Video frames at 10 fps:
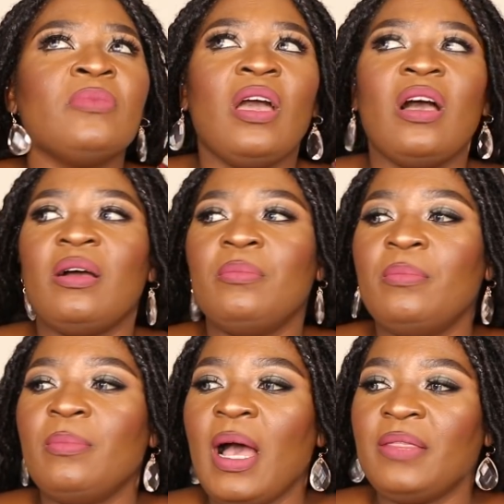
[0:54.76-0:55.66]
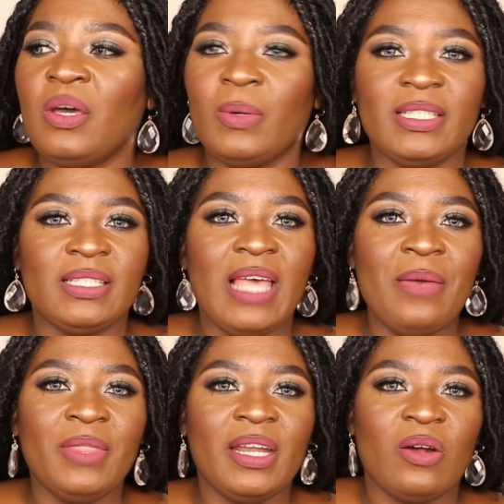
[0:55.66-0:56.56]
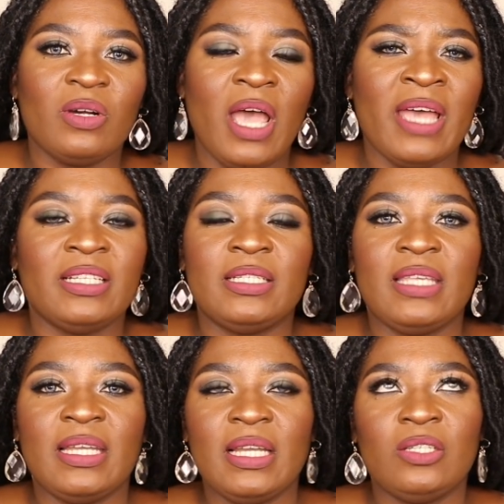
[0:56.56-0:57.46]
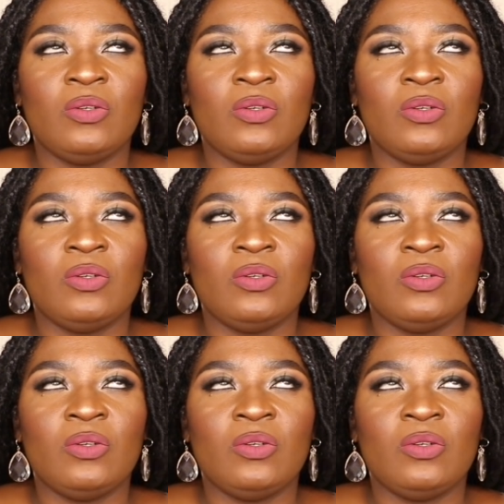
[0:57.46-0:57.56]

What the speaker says: There was a time that I decided,